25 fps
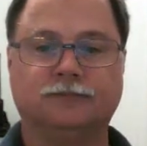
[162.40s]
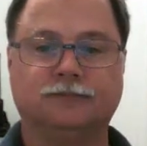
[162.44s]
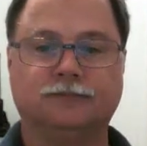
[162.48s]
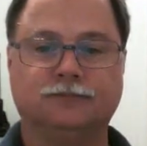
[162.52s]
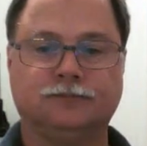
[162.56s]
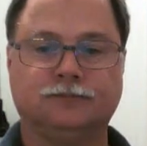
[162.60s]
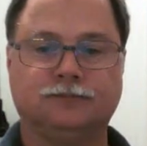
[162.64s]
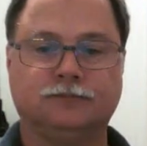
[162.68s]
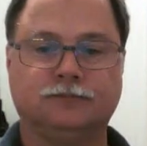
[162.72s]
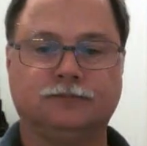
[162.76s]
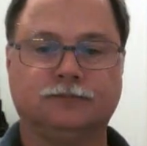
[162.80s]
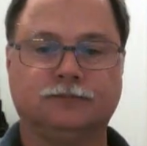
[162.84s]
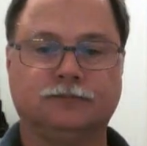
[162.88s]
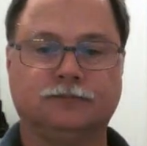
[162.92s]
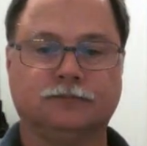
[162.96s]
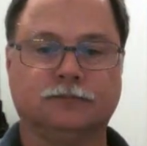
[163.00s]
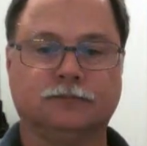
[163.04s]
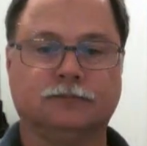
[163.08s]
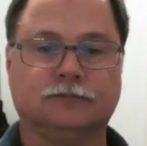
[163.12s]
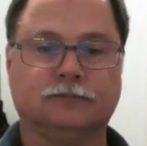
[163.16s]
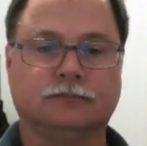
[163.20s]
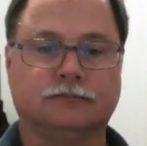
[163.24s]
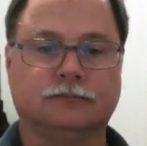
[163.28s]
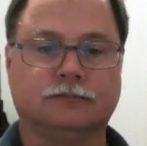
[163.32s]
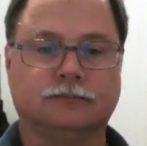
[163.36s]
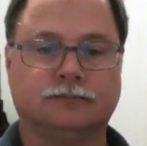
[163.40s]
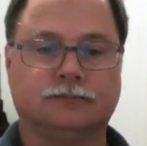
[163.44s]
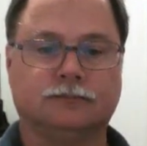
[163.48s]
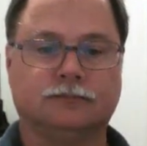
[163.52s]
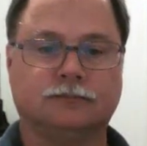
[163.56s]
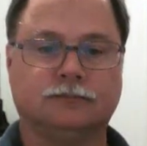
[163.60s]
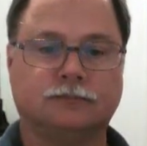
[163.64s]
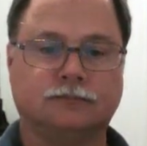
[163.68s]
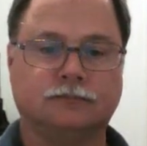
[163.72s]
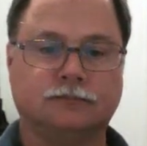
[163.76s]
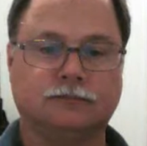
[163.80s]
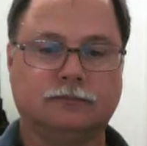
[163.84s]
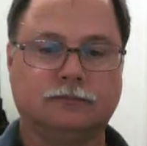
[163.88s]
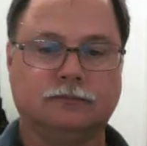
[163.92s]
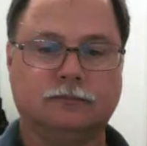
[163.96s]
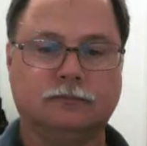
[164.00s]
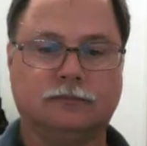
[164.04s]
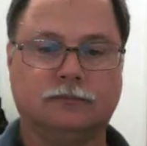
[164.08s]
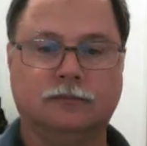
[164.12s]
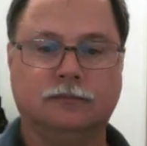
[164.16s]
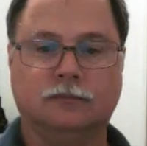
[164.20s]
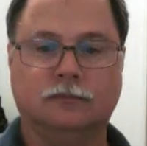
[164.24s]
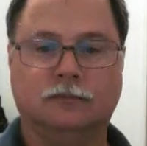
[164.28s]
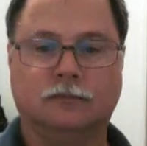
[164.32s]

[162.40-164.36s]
Nothing is said.